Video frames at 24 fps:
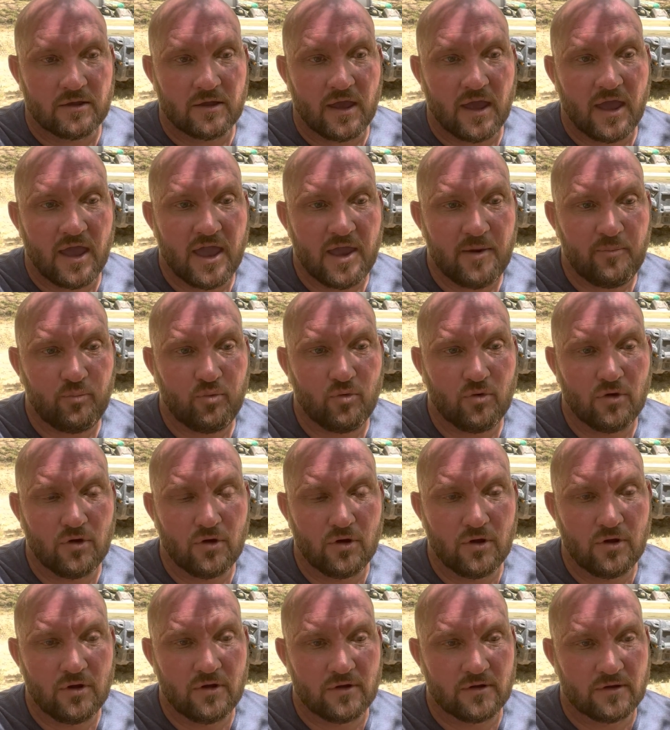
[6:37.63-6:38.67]

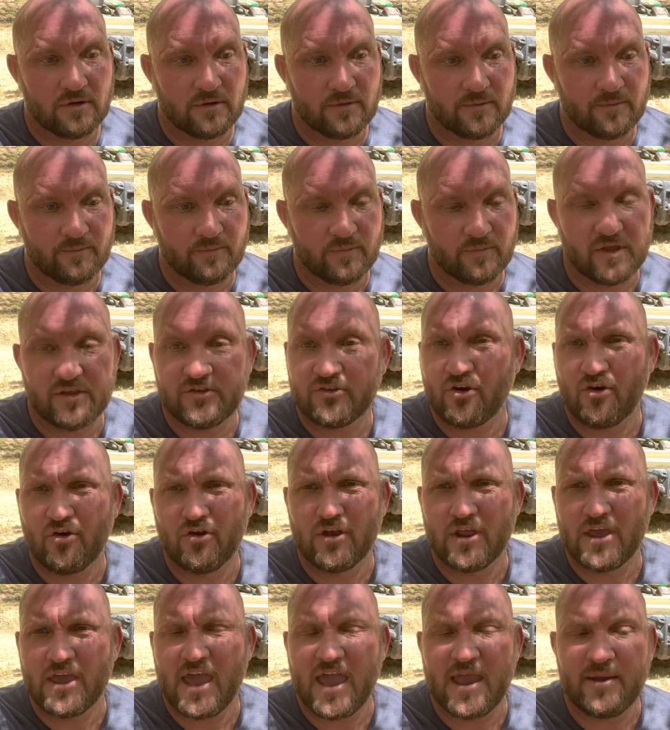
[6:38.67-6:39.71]
April. It's
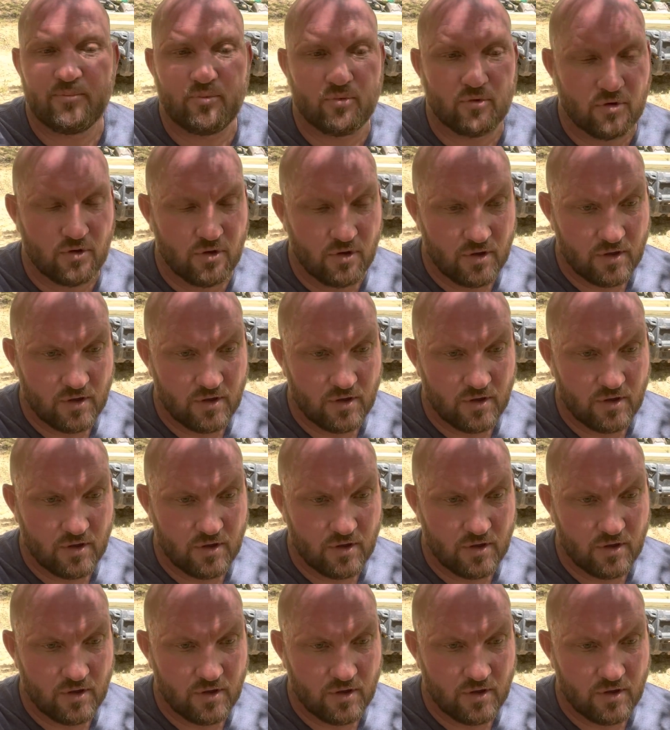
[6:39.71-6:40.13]
early April.